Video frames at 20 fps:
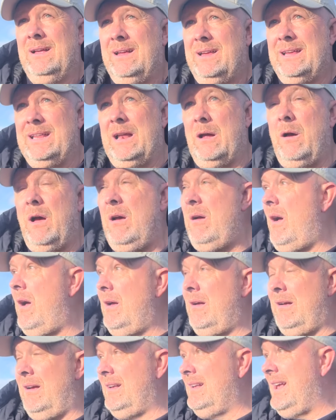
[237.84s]
You
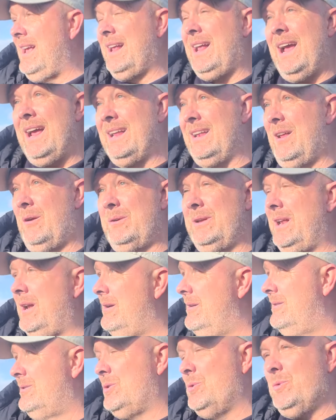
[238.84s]
know, again, though, you
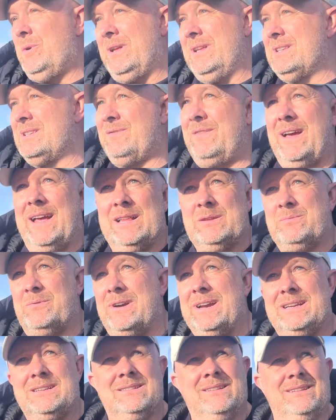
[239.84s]
know, Dawkins fans
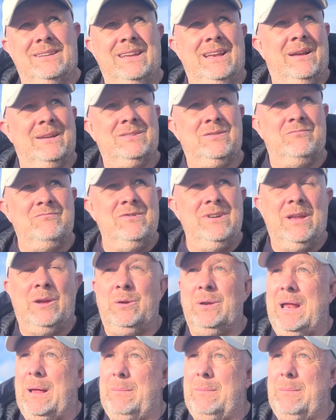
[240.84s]
were excellent. You know, it's a really good